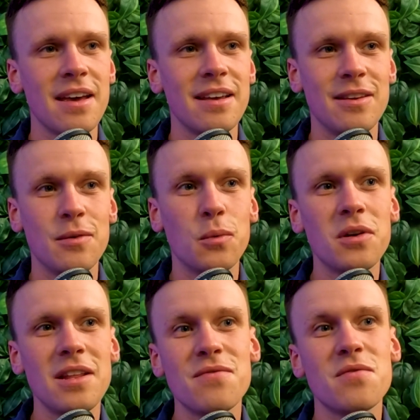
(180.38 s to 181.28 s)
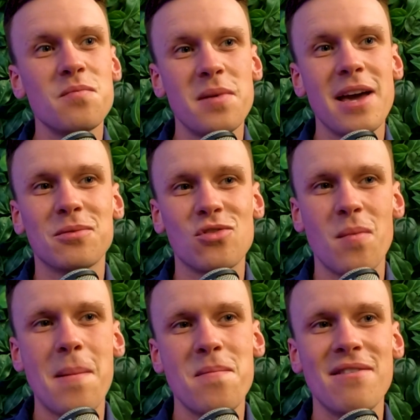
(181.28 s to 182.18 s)
you wouldn't even be able to
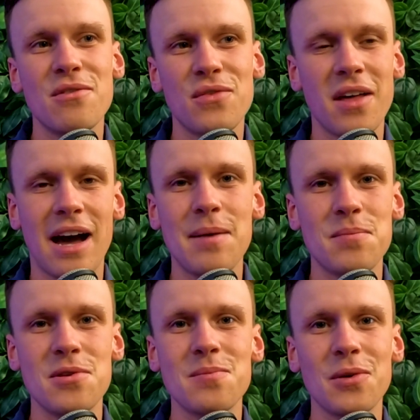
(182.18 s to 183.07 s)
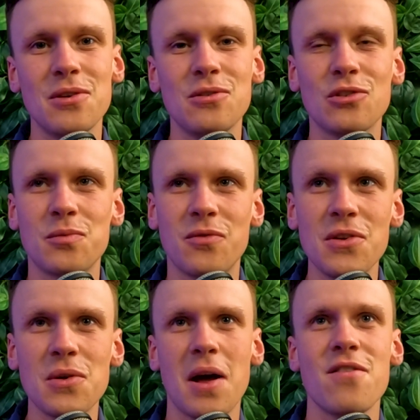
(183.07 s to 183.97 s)
remember everything that happened, but you just
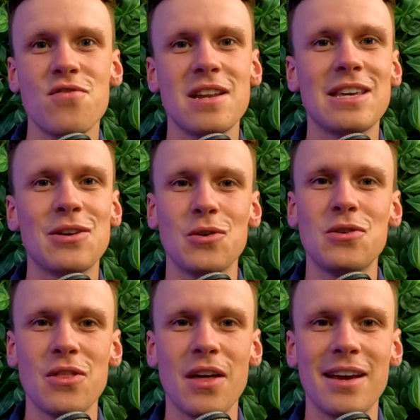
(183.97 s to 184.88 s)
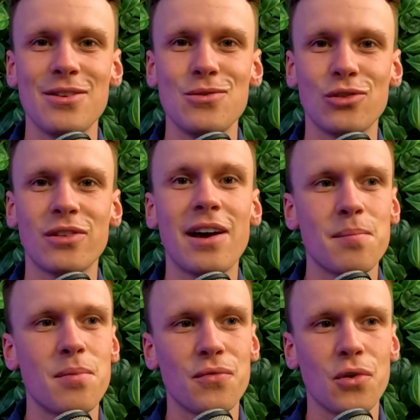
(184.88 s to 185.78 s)
feel like really good that you just like
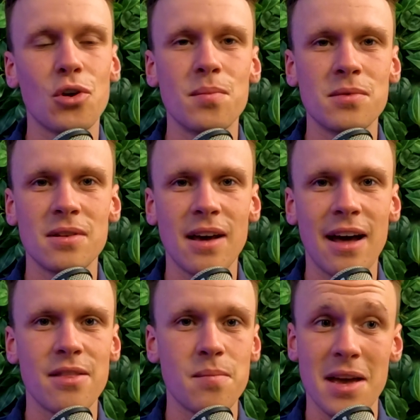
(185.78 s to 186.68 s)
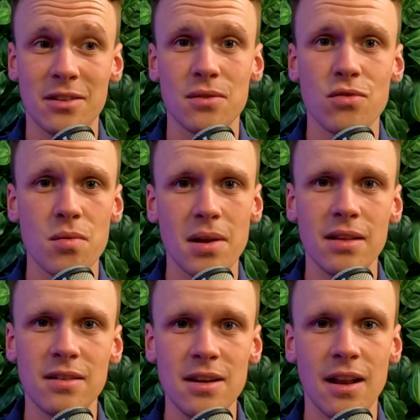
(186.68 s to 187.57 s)
performed at the best of your
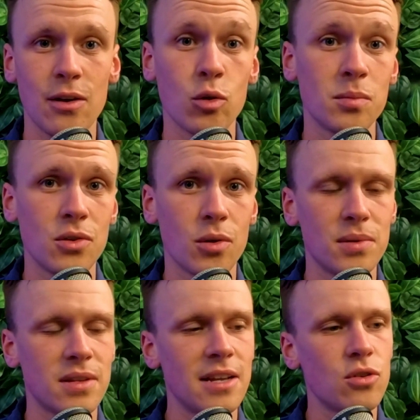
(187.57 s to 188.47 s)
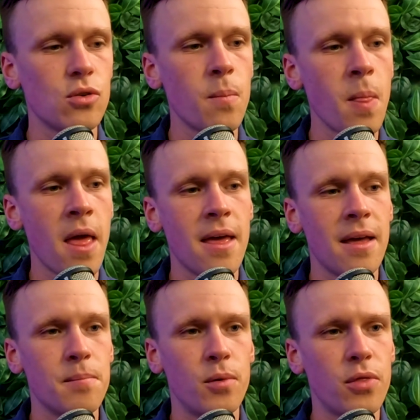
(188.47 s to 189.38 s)
ability, like up to your potential.
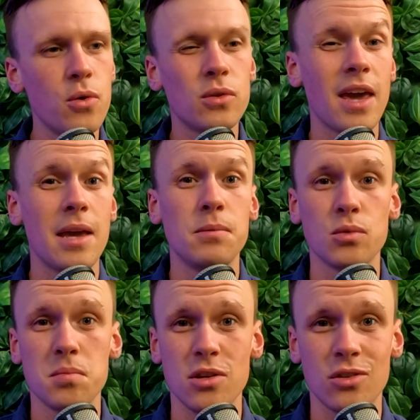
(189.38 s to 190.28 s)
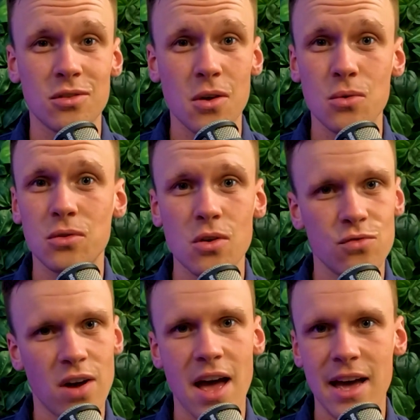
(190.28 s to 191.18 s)
But those games would be so
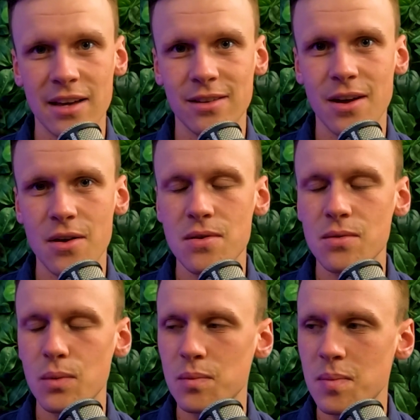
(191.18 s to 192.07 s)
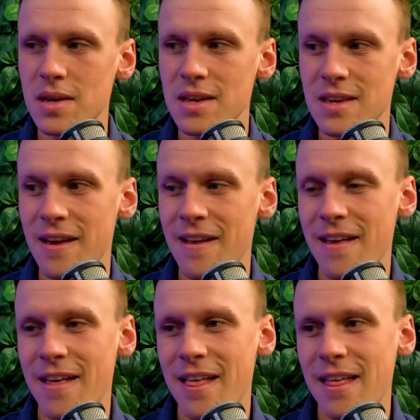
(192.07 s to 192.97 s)
rare. It would be
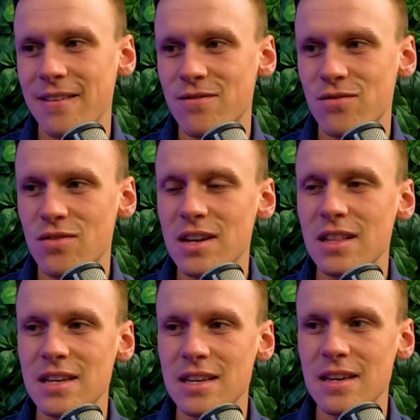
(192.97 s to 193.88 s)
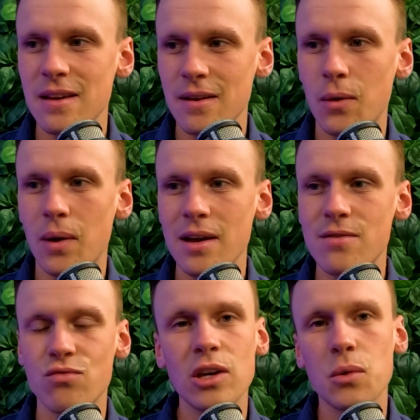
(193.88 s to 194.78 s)
really quite
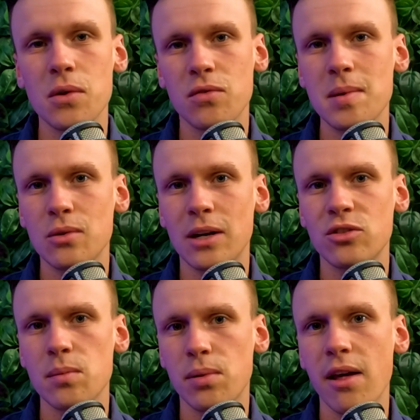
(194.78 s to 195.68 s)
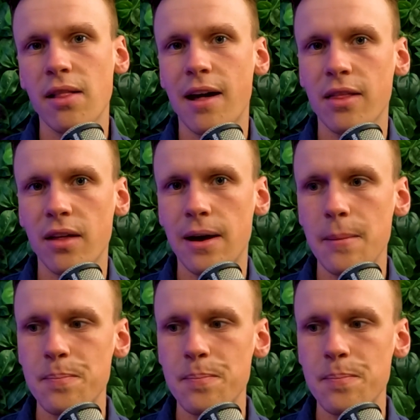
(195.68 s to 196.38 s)
infrequent for me to actually play like that,